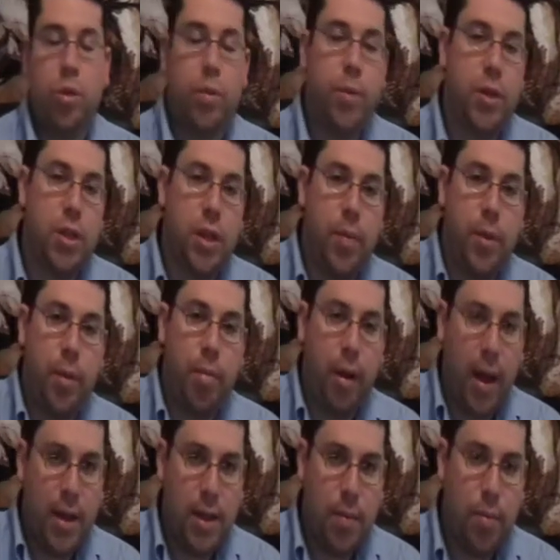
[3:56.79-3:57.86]
which pushes up their
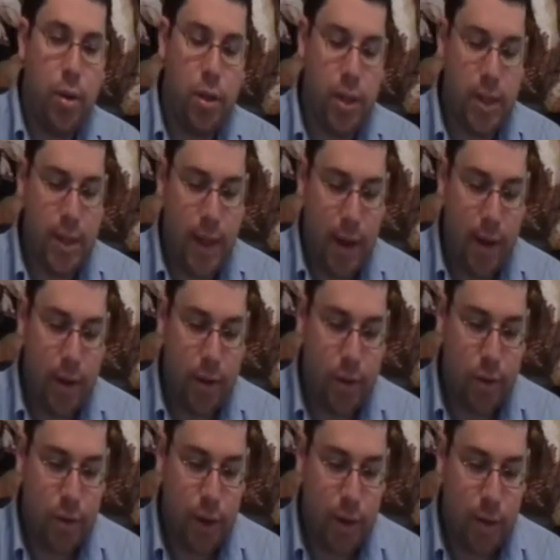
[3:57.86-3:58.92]
price and pushes down
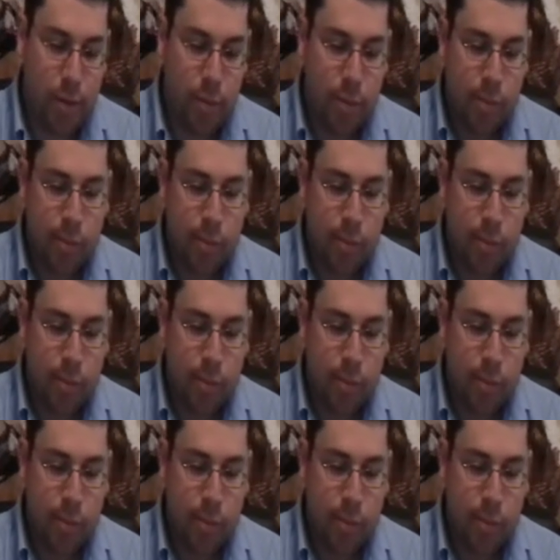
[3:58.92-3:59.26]
interest rates.